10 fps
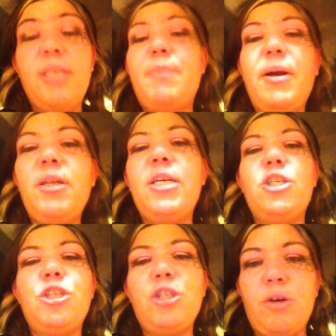barely a
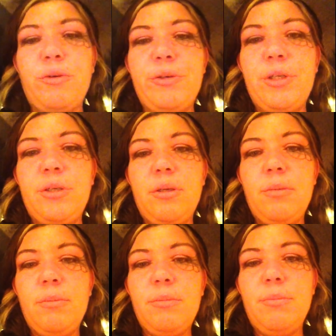shirt,
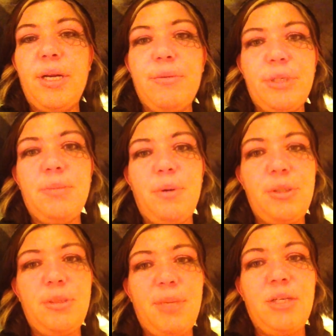but it was
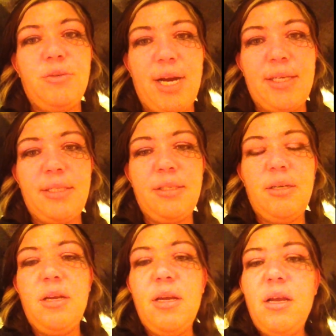supposed to be a dress.
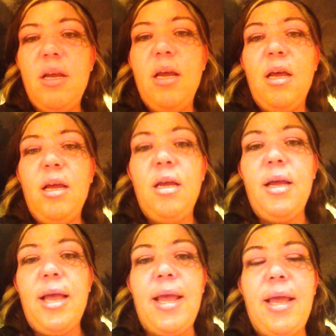
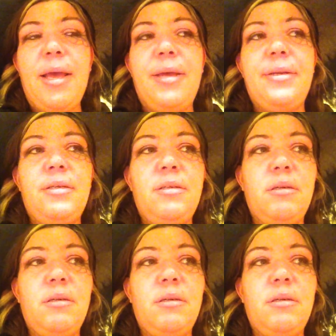And